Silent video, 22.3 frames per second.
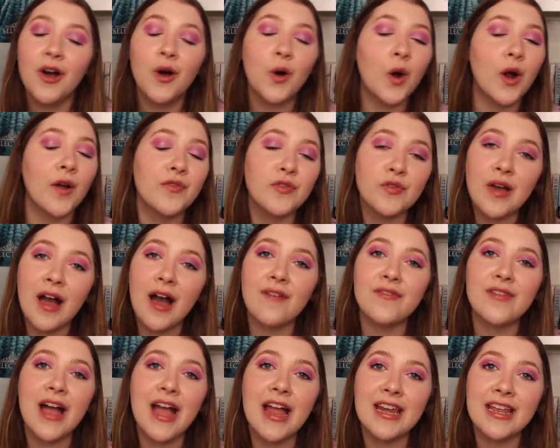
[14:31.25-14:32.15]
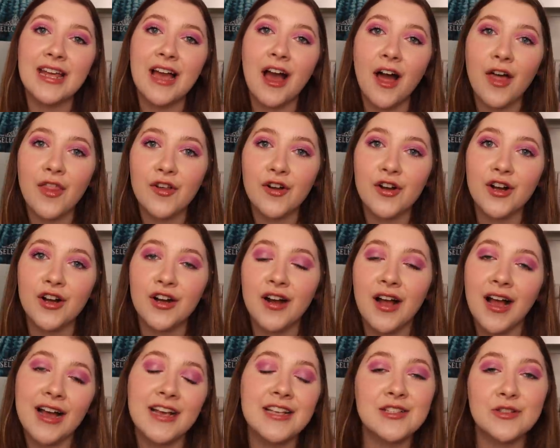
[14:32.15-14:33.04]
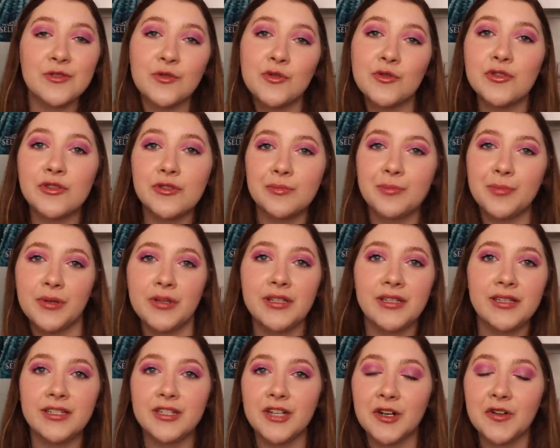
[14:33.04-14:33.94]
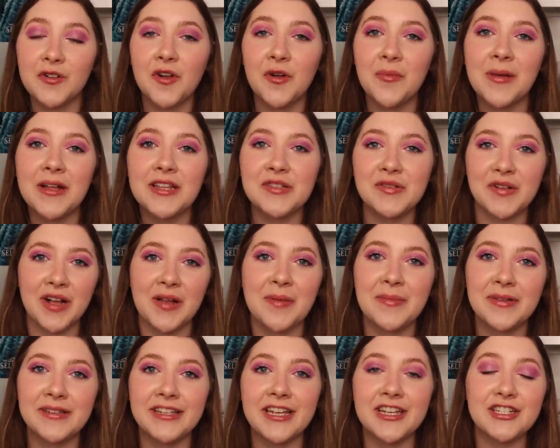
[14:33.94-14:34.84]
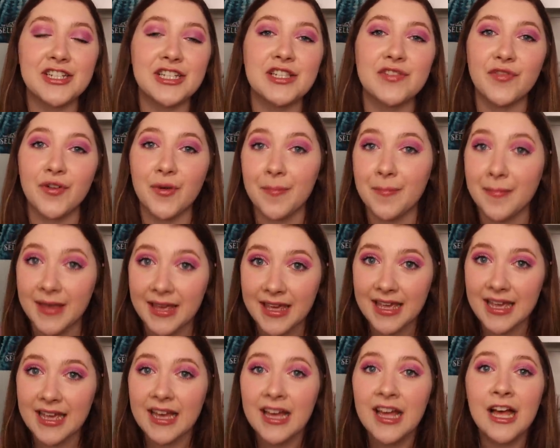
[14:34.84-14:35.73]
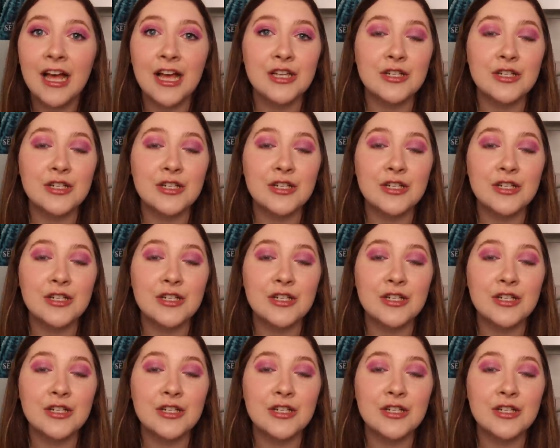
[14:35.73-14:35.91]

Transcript: Or if you have any other high school bully dark romance recommendations for me,